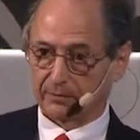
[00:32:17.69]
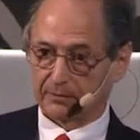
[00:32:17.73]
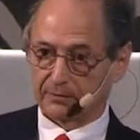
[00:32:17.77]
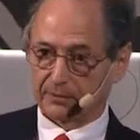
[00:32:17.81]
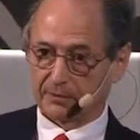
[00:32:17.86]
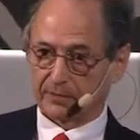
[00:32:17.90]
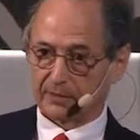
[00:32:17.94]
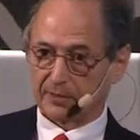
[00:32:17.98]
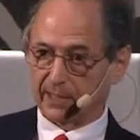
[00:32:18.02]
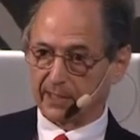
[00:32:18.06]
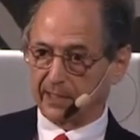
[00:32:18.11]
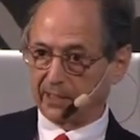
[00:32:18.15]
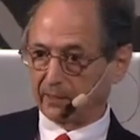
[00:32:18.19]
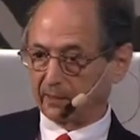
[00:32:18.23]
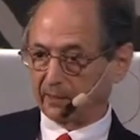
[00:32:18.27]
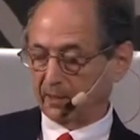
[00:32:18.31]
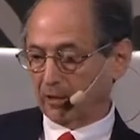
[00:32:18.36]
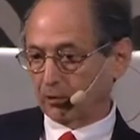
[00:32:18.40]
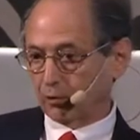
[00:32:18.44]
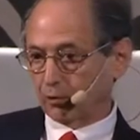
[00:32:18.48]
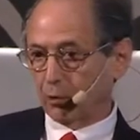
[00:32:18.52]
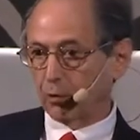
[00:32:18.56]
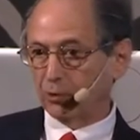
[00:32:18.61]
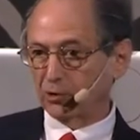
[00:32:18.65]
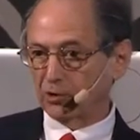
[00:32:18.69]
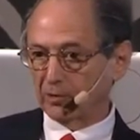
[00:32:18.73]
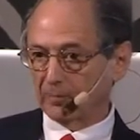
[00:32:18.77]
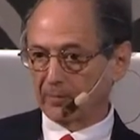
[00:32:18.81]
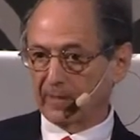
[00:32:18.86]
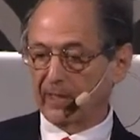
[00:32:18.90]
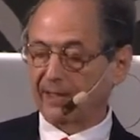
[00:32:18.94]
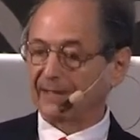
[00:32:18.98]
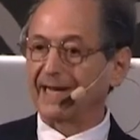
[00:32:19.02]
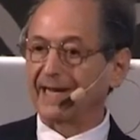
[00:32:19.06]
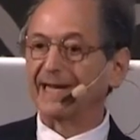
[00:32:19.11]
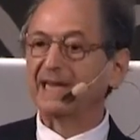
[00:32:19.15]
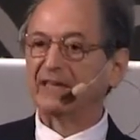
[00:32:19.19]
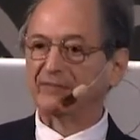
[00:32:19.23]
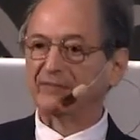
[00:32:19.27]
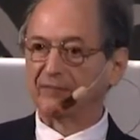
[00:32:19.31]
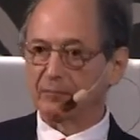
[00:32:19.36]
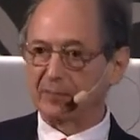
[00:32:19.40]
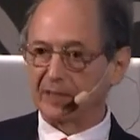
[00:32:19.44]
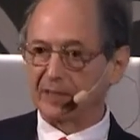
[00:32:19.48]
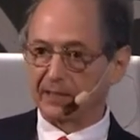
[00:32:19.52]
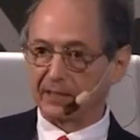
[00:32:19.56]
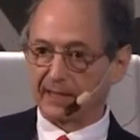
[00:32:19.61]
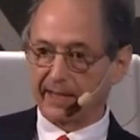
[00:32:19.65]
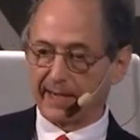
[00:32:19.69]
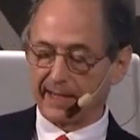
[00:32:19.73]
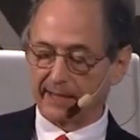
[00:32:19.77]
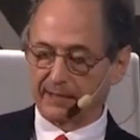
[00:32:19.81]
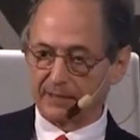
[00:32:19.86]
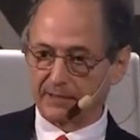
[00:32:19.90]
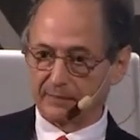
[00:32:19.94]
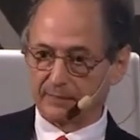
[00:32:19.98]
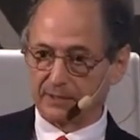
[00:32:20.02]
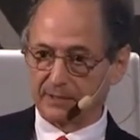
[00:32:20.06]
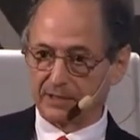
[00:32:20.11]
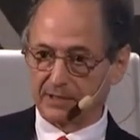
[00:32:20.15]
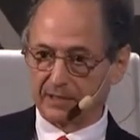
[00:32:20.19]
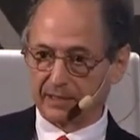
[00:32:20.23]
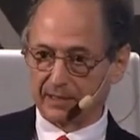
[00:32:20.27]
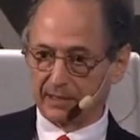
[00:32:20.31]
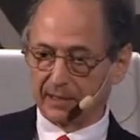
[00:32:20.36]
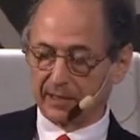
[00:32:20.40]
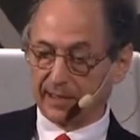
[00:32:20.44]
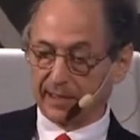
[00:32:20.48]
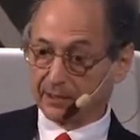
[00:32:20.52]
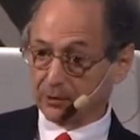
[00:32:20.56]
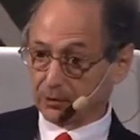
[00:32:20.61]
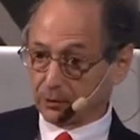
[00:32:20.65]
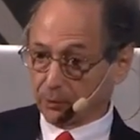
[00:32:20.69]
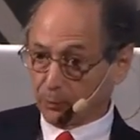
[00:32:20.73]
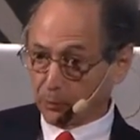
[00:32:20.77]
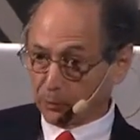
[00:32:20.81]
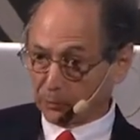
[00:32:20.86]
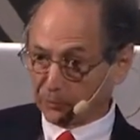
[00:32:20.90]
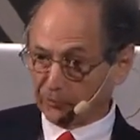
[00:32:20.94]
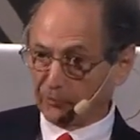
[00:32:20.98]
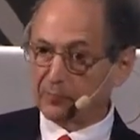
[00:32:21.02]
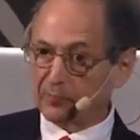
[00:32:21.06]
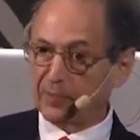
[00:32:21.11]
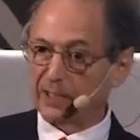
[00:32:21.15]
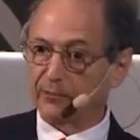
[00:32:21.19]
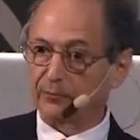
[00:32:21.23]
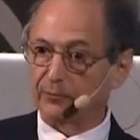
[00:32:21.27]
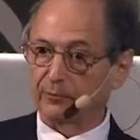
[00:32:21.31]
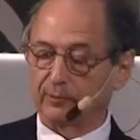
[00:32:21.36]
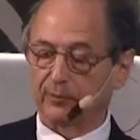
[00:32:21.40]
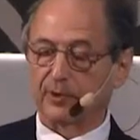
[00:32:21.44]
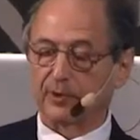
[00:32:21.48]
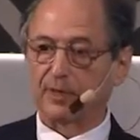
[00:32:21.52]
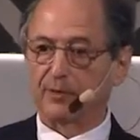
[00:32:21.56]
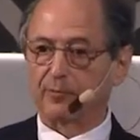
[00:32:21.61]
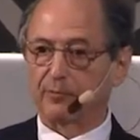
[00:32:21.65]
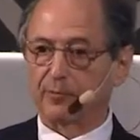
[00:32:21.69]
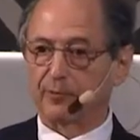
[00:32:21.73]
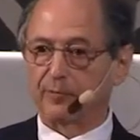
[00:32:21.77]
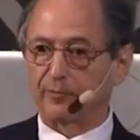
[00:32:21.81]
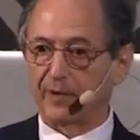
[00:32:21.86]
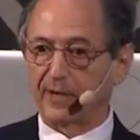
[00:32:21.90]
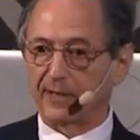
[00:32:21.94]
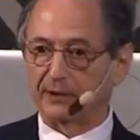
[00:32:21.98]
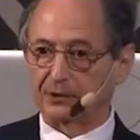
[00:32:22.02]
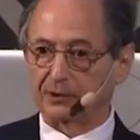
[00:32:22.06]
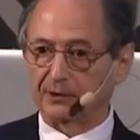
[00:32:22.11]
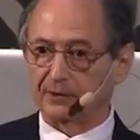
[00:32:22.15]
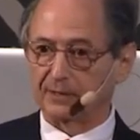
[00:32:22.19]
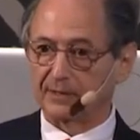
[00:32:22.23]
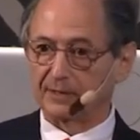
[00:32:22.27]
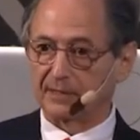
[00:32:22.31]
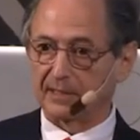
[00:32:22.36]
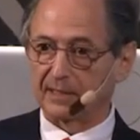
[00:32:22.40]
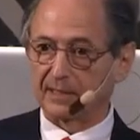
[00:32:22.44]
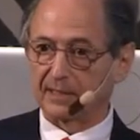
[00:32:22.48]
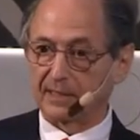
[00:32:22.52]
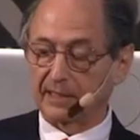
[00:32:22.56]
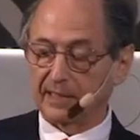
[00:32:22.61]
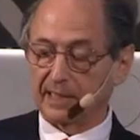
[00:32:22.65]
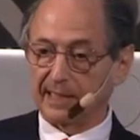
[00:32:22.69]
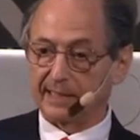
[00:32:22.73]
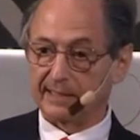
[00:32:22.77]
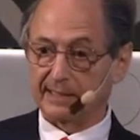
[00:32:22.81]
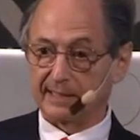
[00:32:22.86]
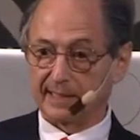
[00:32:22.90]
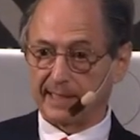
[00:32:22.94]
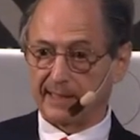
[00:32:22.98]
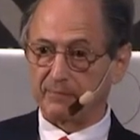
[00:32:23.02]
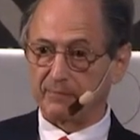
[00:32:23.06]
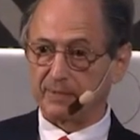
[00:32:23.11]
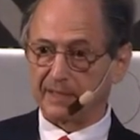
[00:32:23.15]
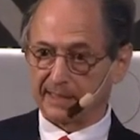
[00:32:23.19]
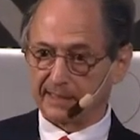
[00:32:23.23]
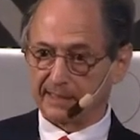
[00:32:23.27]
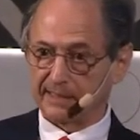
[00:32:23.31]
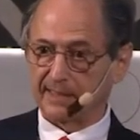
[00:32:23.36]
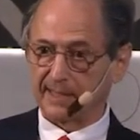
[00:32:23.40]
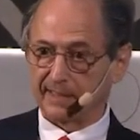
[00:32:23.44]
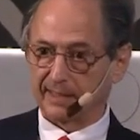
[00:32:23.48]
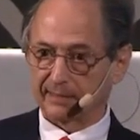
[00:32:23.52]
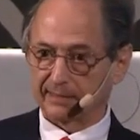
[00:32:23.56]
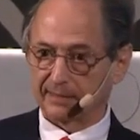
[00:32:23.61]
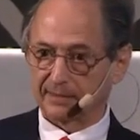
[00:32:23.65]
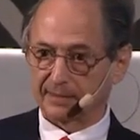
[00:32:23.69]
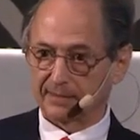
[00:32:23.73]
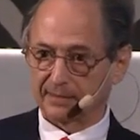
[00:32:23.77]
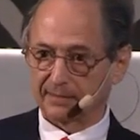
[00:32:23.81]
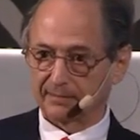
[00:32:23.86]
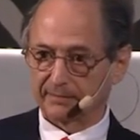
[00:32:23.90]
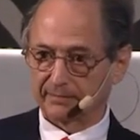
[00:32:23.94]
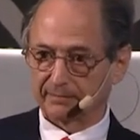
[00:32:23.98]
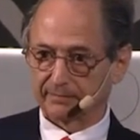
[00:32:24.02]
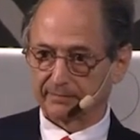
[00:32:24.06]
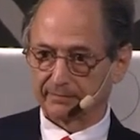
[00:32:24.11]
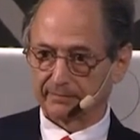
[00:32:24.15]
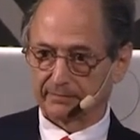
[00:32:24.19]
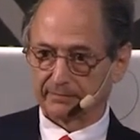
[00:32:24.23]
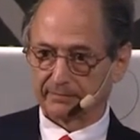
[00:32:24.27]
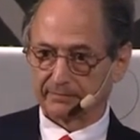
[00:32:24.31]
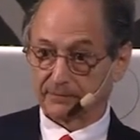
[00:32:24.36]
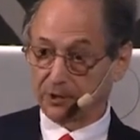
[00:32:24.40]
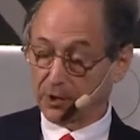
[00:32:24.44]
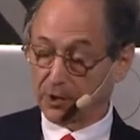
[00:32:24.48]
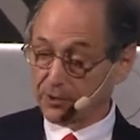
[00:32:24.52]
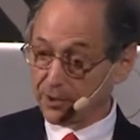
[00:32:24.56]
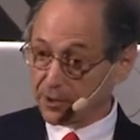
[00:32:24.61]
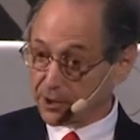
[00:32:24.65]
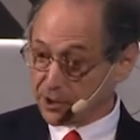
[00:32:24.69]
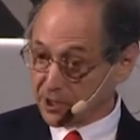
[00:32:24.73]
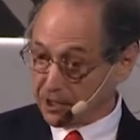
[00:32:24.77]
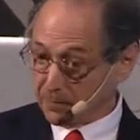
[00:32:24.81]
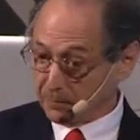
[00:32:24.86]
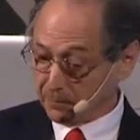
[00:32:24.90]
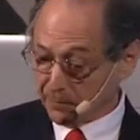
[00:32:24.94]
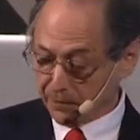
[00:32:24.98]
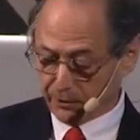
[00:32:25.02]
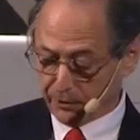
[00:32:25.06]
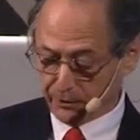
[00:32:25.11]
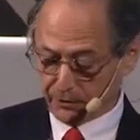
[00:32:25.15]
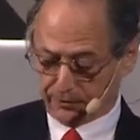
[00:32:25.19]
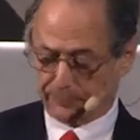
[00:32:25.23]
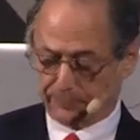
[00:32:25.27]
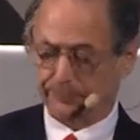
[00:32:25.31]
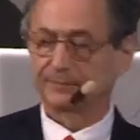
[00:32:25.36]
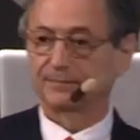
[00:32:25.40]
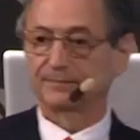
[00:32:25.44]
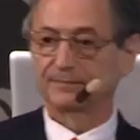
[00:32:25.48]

Say an eighth of a million atoms and 250,000 reflections in 10 milliseconds on a GPU.